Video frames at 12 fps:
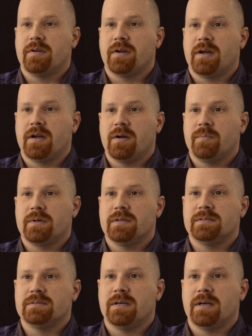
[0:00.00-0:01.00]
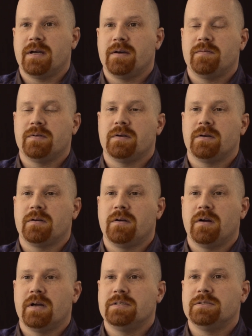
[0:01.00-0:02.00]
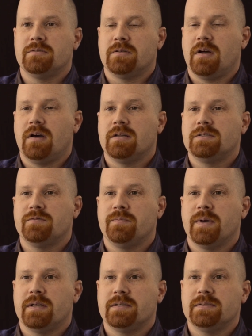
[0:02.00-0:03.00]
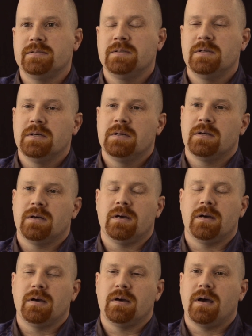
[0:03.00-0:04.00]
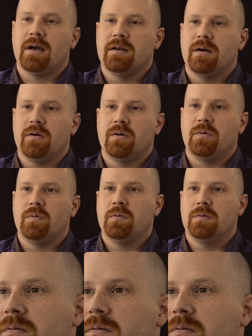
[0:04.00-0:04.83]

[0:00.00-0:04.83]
their care because I have a, a great general knowledge of medicine. Uh, I know